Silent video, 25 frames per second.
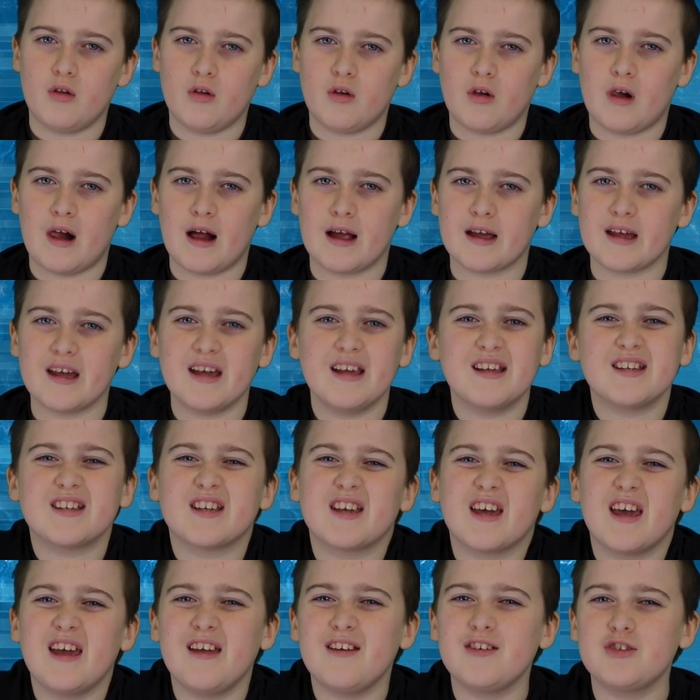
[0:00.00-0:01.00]
like
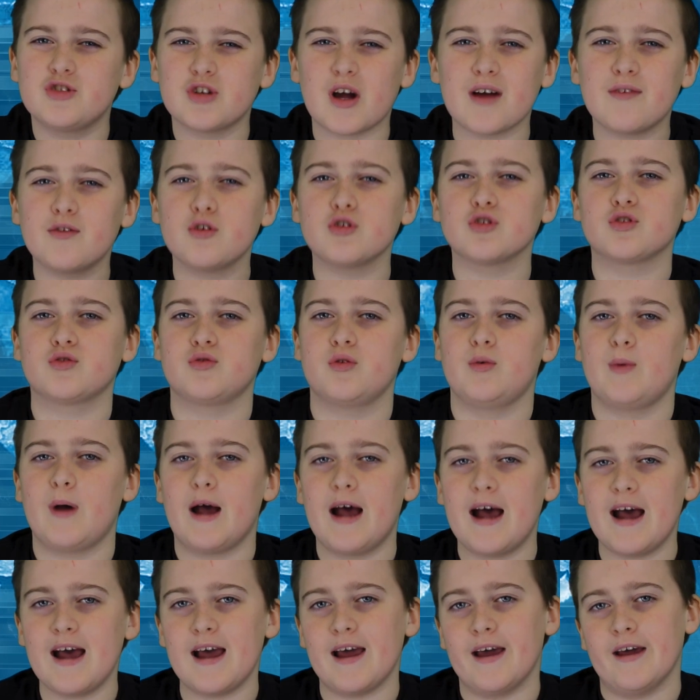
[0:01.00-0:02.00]
it travels through
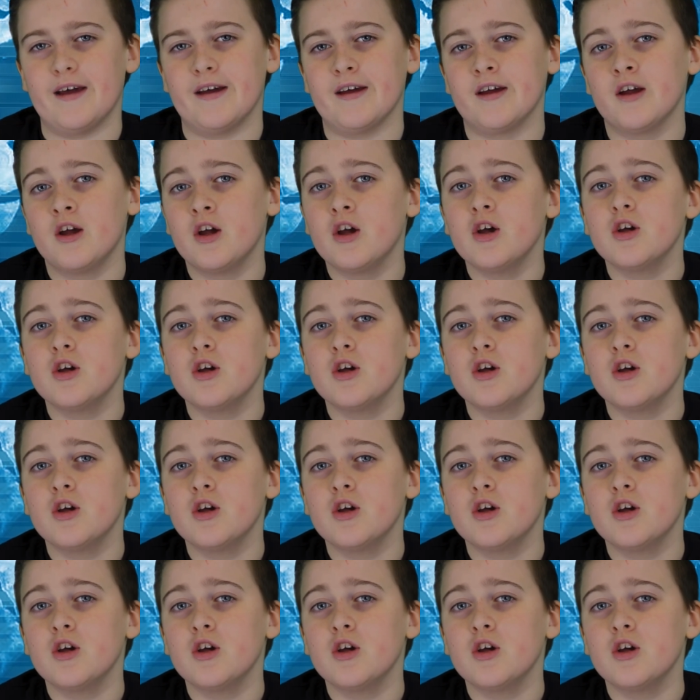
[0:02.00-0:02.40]
air,